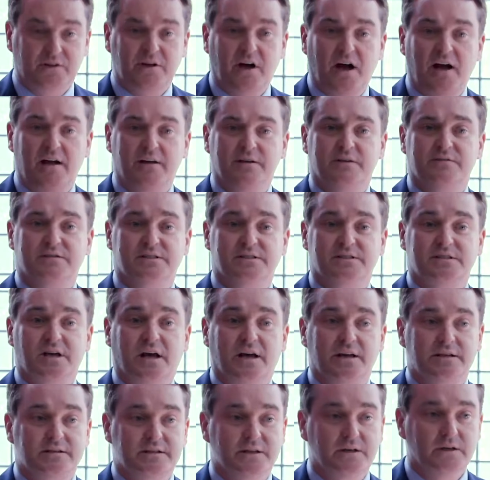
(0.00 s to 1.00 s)
the kind of
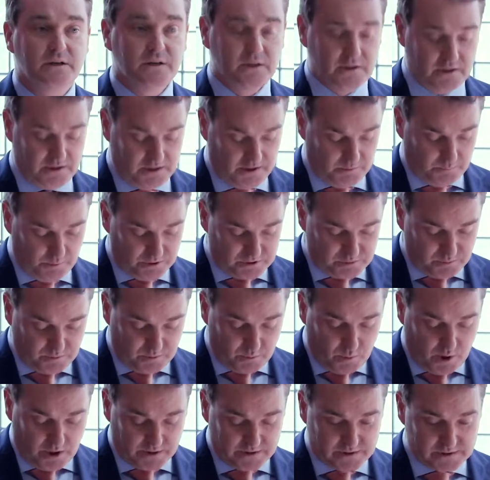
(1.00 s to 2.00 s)
society in which
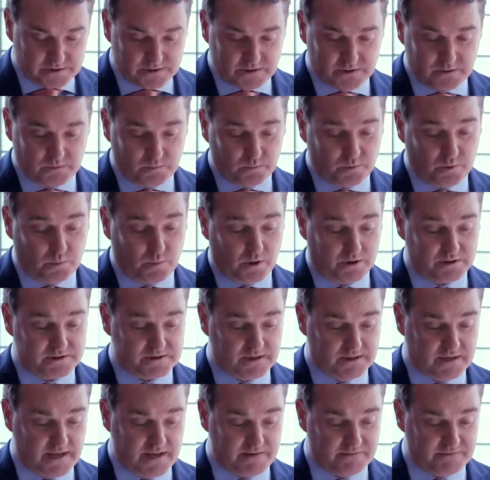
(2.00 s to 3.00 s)
we want
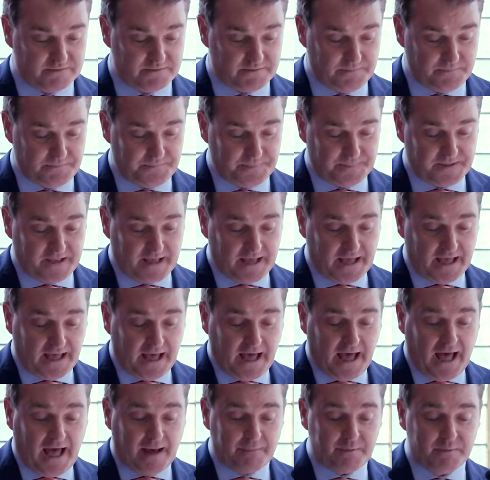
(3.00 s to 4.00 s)
to live.
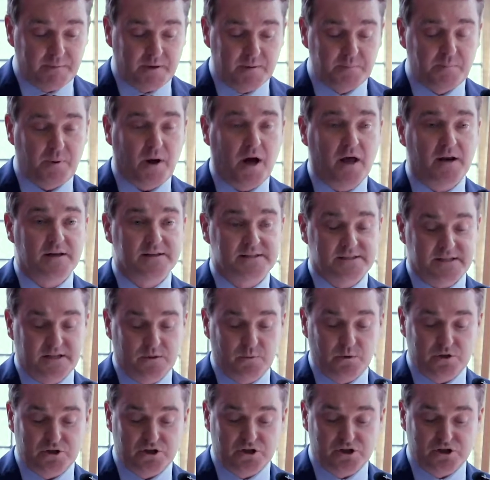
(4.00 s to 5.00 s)
And we mean policy
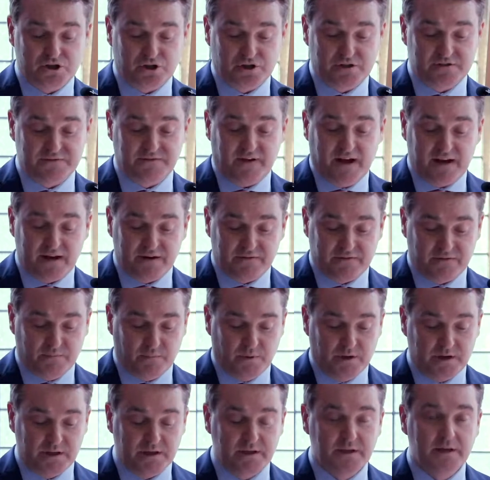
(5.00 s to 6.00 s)
which ensures value for
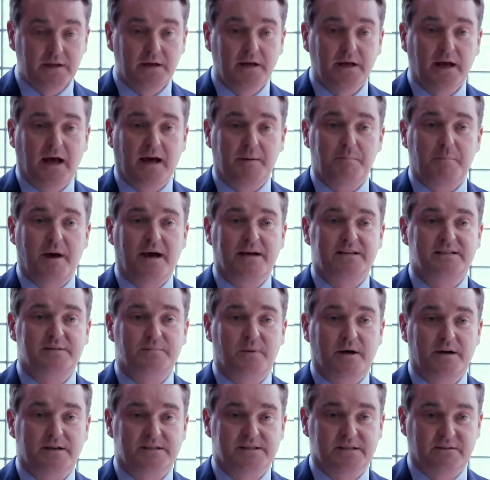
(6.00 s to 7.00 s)
money and
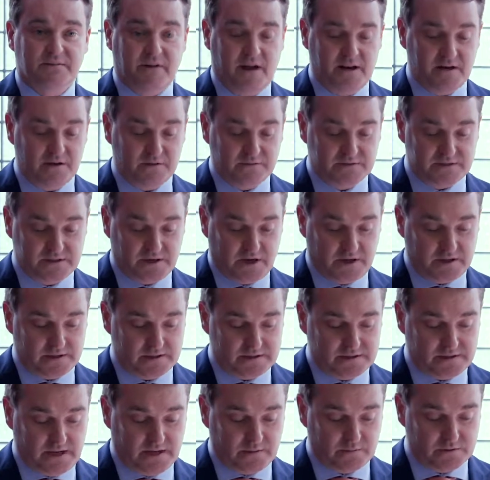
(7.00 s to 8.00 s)
maximises the value of
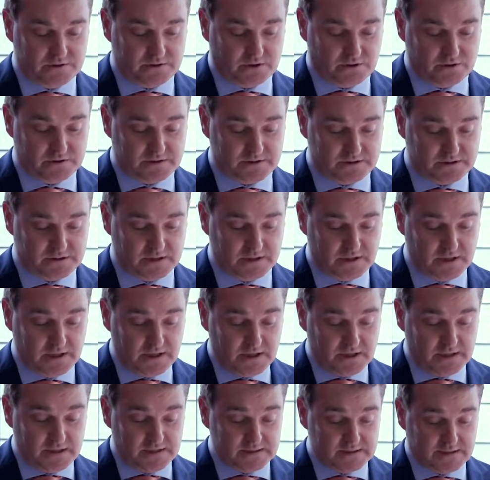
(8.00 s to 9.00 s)
scarce state resources.
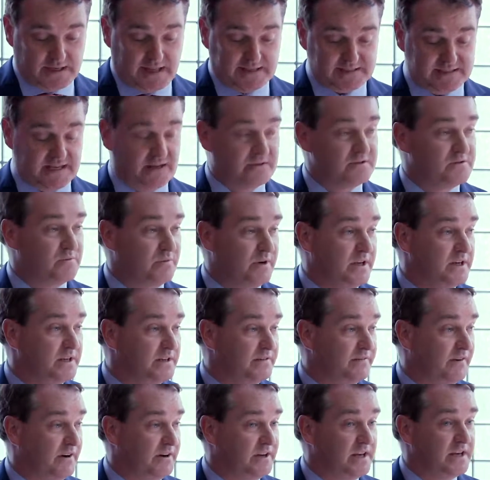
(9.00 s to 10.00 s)
So that sounds
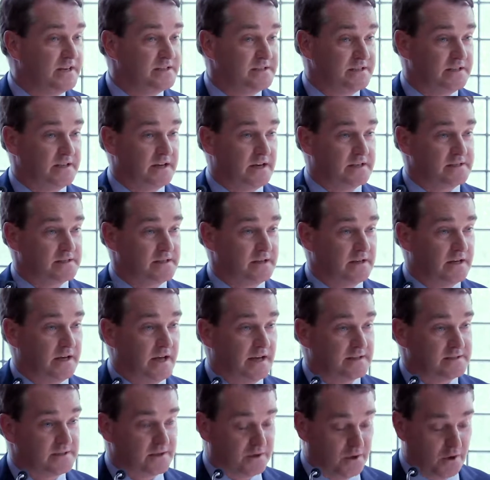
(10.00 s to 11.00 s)
really very easy as
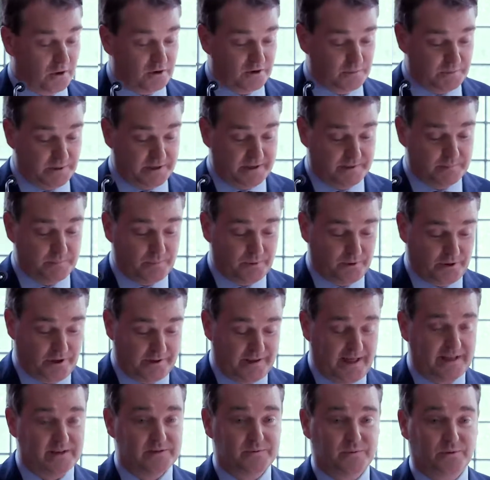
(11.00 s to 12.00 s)
a goal, and we can put
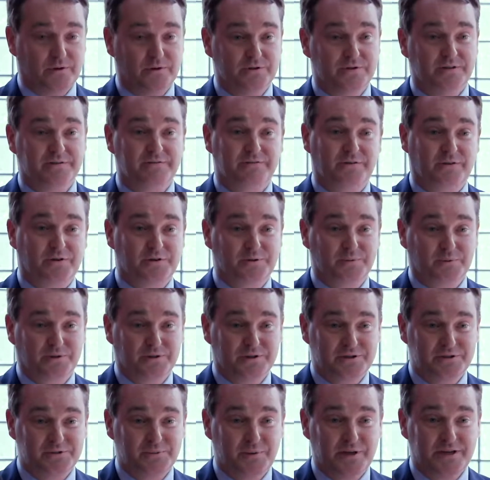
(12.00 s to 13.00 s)
all that into a
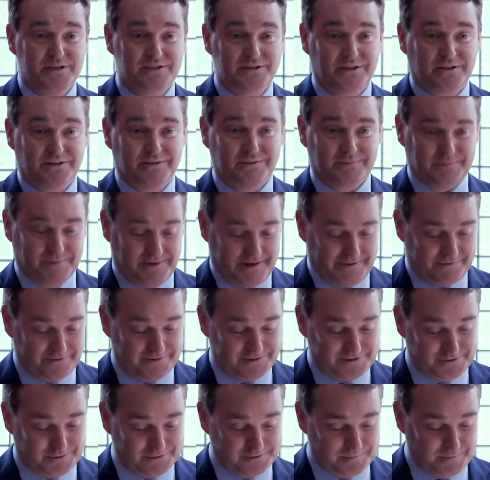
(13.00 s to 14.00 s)
140-word tweet or
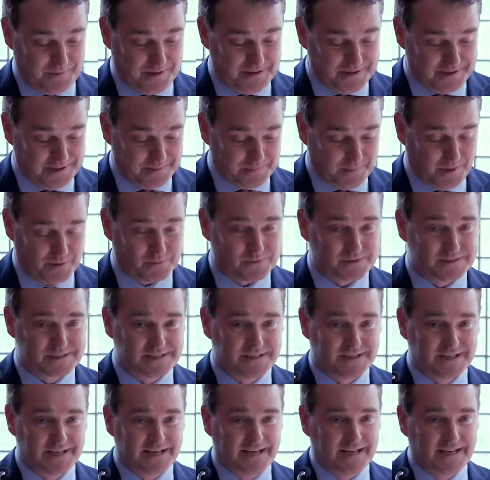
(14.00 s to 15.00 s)
whatever social media post.